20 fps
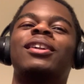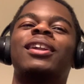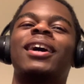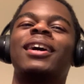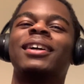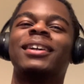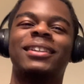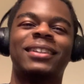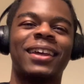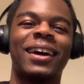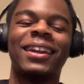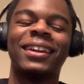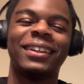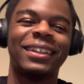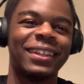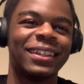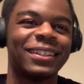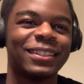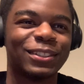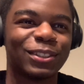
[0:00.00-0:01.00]
like not a
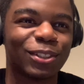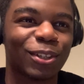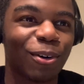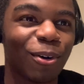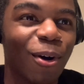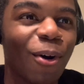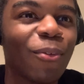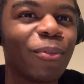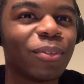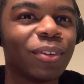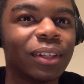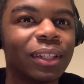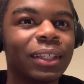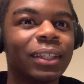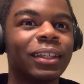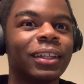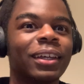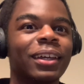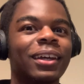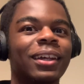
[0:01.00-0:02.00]
kid's show.
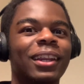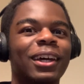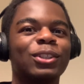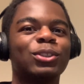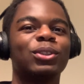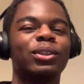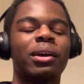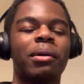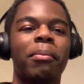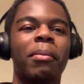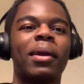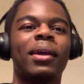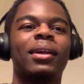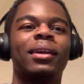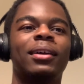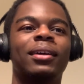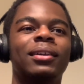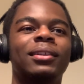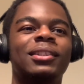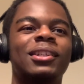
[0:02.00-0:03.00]
Hopefully, that's what they make
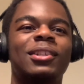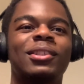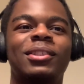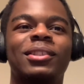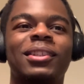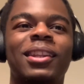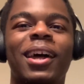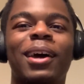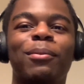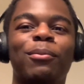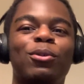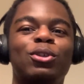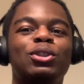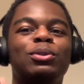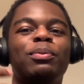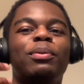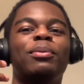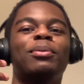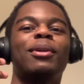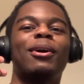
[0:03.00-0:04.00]
it. Since like most
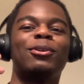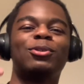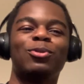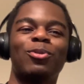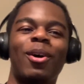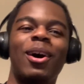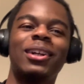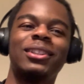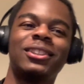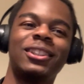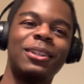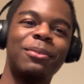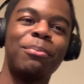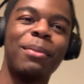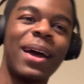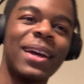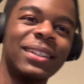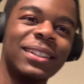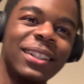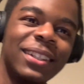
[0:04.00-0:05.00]
of the people that was watching it
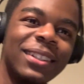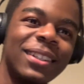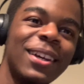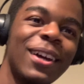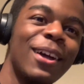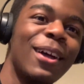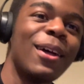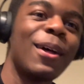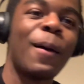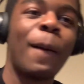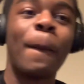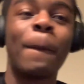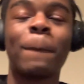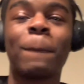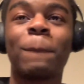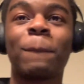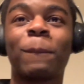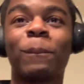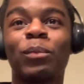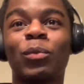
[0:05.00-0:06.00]
back then,
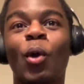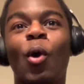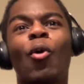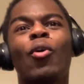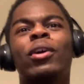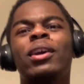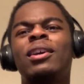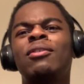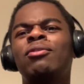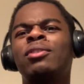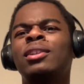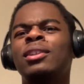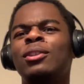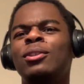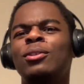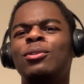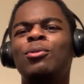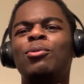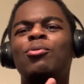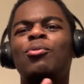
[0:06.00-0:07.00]
or
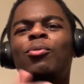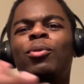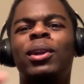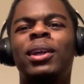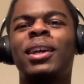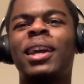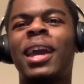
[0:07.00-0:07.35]
even knew when it